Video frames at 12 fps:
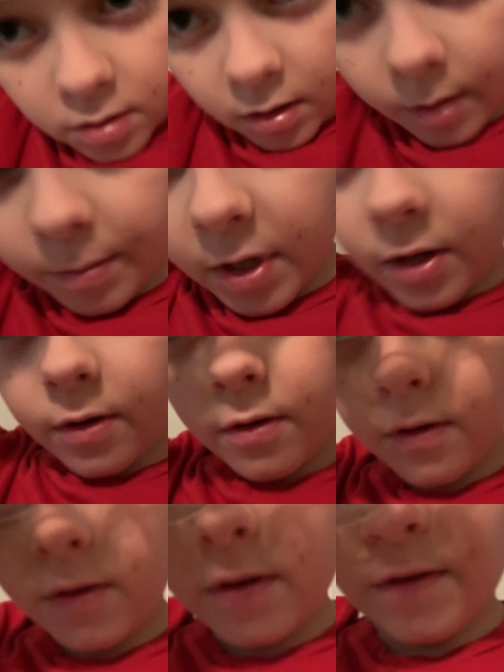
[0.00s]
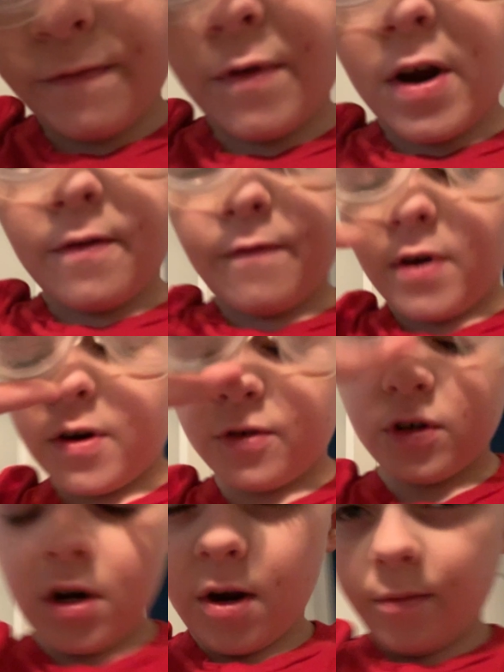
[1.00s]
I better the firefighter
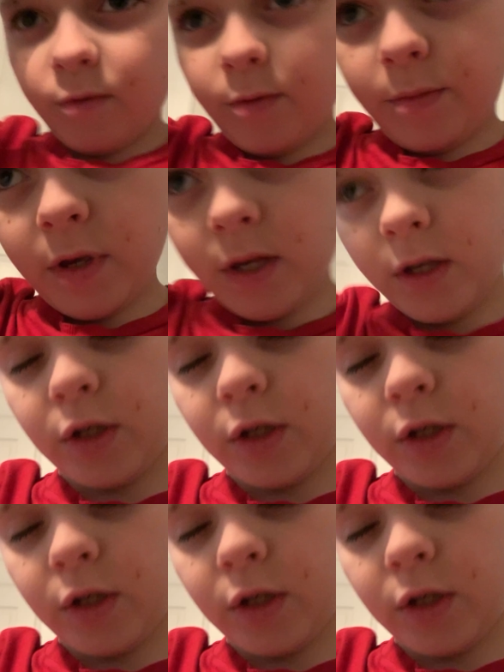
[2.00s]
job would be